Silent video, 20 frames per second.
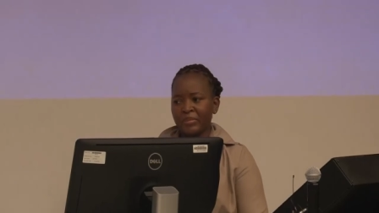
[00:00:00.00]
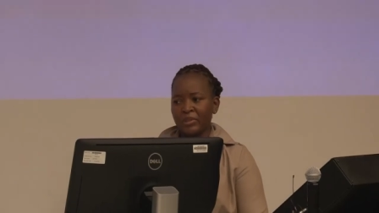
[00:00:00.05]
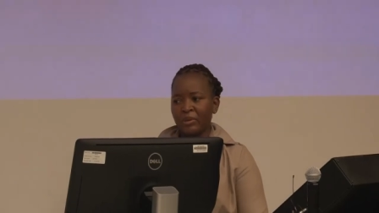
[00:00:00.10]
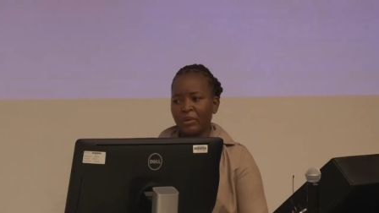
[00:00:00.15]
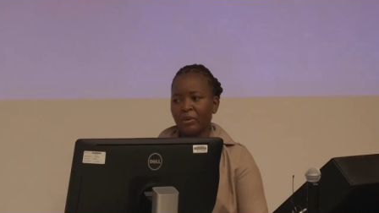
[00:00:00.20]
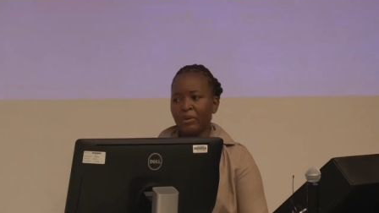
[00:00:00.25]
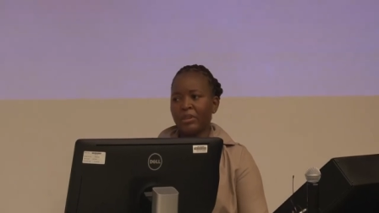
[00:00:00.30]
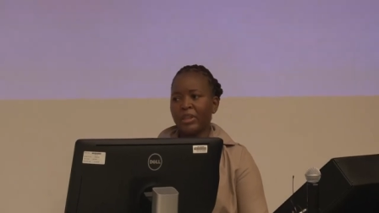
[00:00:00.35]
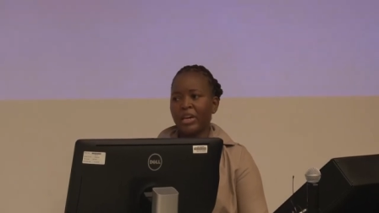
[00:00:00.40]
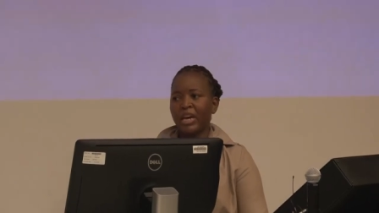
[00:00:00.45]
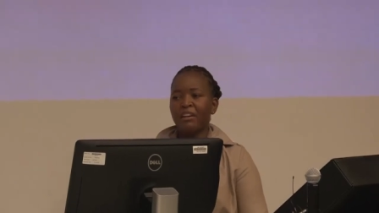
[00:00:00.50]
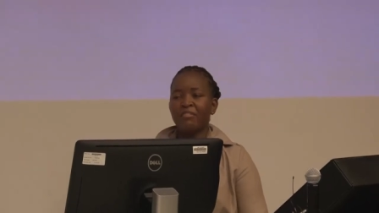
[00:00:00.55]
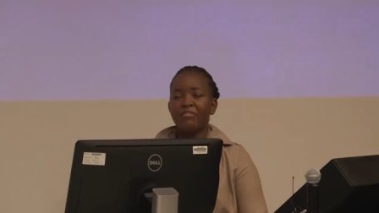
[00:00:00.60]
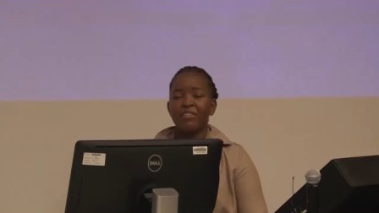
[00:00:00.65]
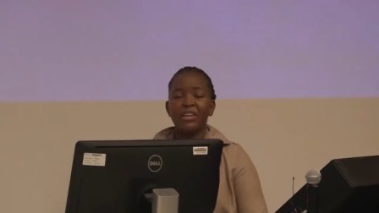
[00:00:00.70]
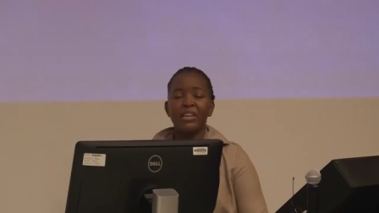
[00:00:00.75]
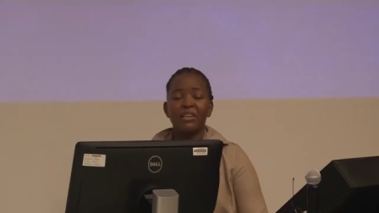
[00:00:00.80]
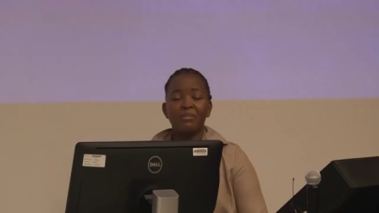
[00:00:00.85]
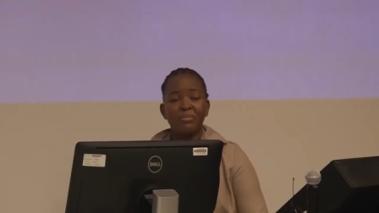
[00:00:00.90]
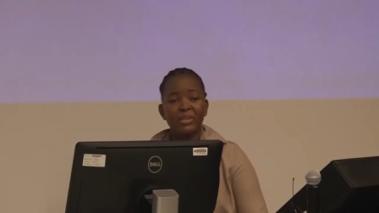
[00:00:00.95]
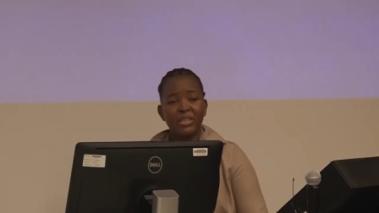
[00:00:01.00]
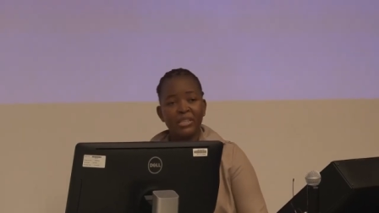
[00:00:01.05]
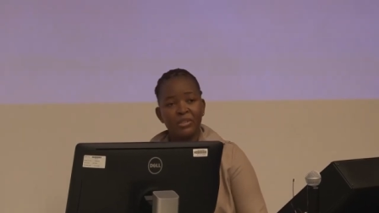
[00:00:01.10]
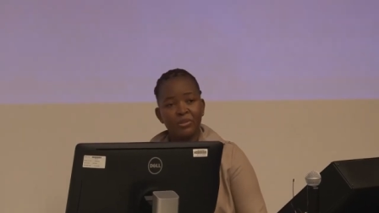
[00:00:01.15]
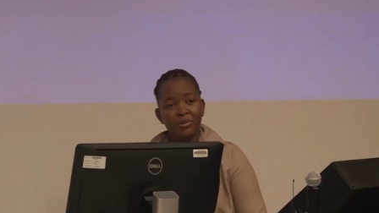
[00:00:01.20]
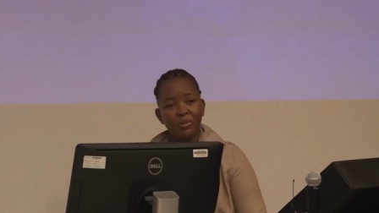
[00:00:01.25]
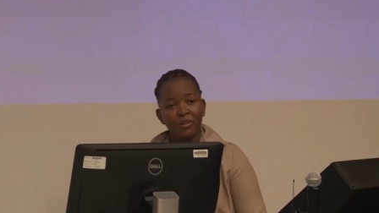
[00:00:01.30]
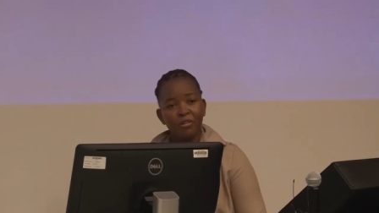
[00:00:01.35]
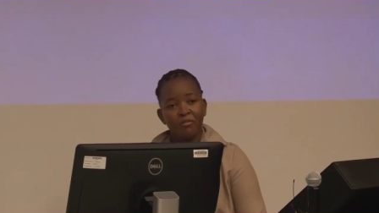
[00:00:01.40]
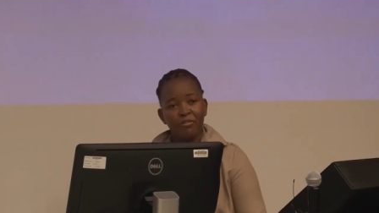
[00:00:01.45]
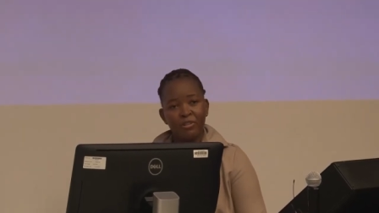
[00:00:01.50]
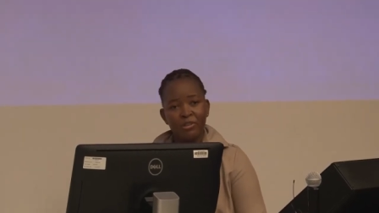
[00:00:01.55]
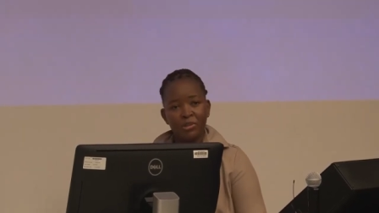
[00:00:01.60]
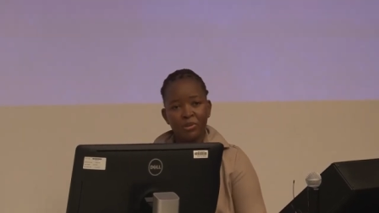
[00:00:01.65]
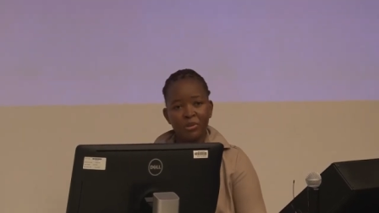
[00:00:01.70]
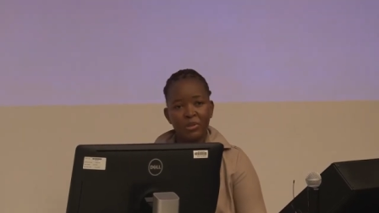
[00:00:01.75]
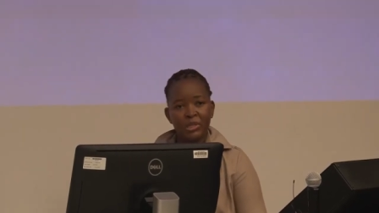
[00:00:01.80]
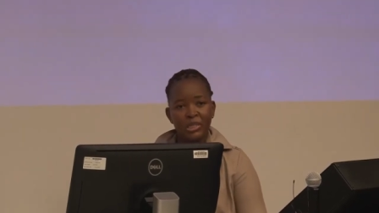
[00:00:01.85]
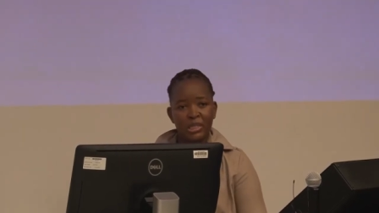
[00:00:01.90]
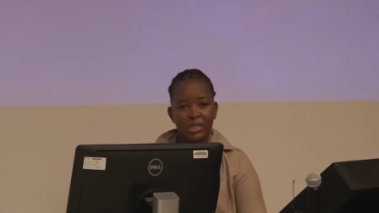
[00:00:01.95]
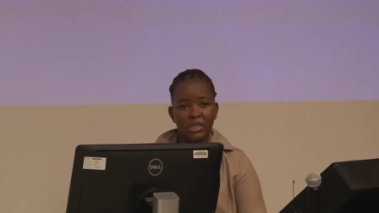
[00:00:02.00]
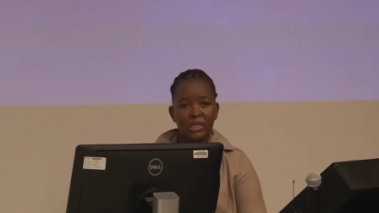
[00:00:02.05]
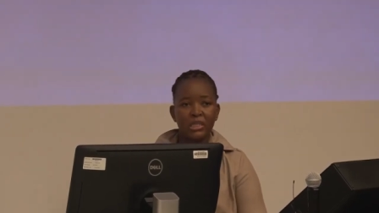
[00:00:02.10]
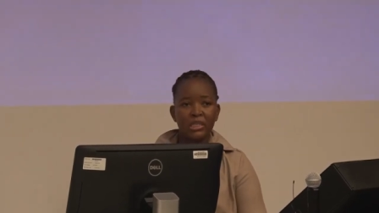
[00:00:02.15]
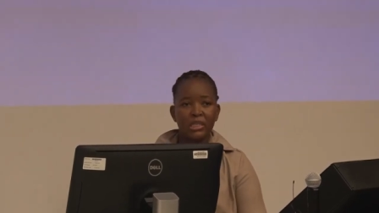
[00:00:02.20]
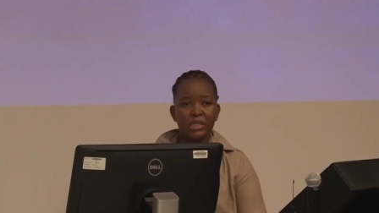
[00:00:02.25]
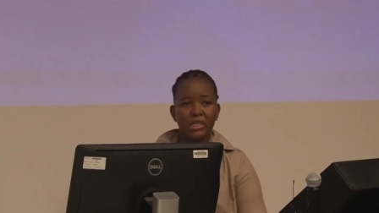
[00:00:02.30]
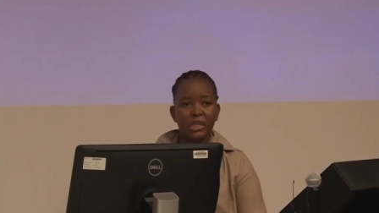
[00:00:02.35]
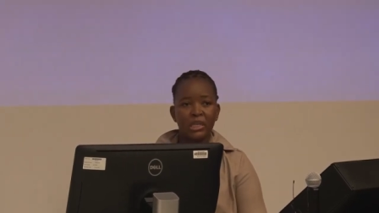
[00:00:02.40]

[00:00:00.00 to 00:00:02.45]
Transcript: or the availability of resources